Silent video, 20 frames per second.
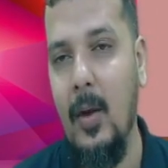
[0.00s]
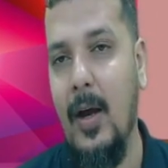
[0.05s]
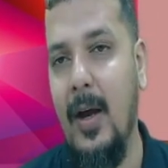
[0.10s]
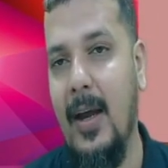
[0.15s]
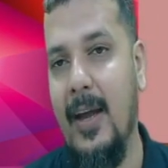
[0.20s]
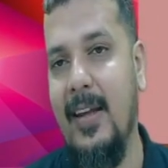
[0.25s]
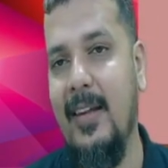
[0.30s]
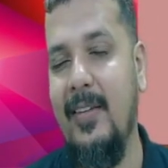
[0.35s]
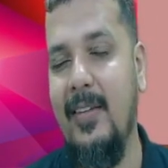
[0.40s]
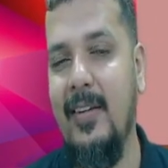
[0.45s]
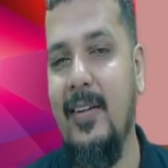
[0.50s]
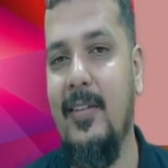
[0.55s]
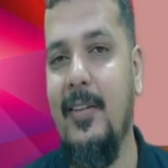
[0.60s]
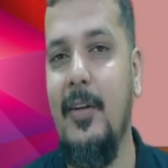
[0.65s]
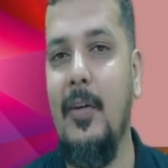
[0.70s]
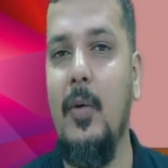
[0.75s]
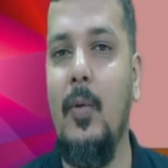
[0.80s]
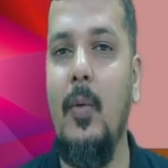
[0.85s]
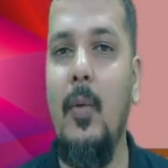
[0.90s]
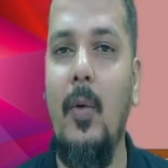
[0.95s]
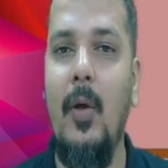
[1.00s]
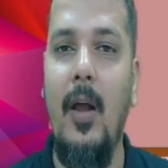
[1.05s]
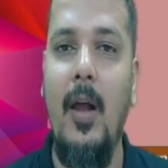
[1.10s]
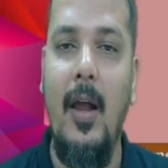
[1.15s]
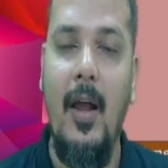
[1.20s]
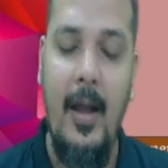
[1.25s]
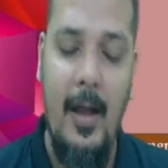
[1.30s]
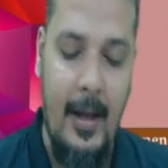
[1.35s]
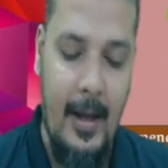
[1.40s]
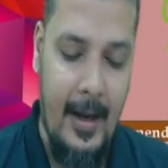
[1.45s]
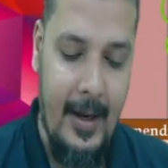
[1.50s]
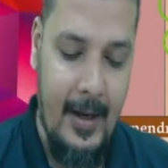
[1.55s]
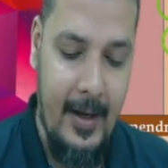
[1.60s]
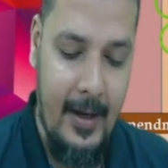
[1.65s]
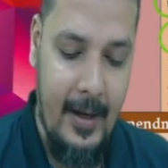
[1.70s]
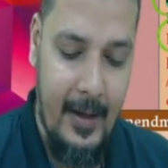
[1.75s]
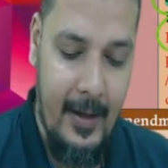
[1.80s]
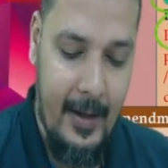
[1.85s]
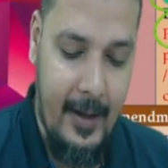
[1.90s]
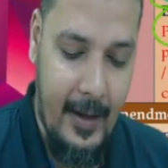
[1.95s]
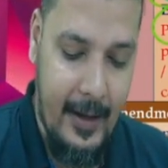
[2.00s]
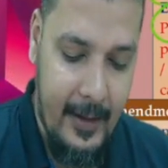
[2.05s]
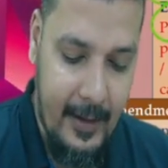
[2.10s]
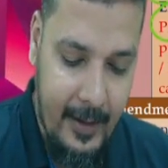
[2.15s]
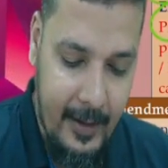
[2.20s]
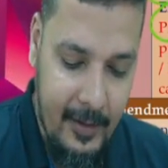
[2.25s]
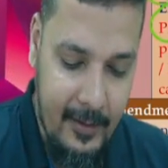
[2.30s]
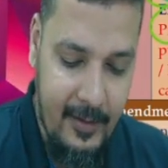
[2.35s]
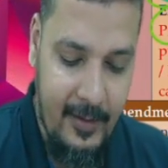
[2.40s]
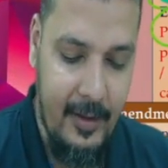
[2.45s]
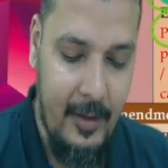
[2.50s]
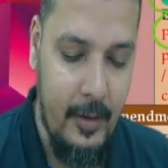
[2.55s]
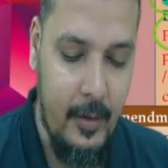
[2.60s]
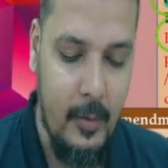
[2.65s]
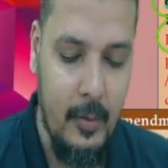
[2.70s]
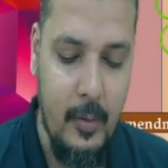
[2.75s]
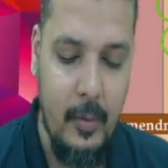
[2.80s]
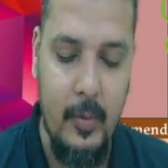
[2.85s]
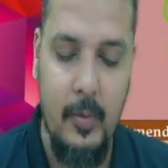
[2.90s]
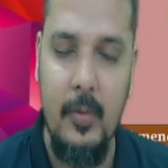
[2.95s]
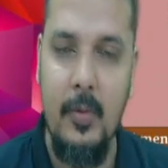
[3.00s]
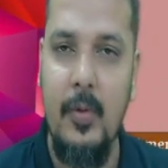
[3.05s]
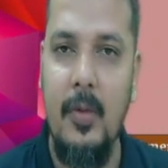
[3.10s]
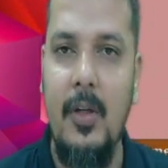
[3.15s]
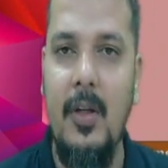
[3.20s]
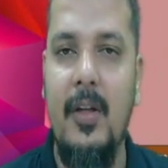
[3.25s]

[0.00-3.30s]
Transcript: ICCU and NICU,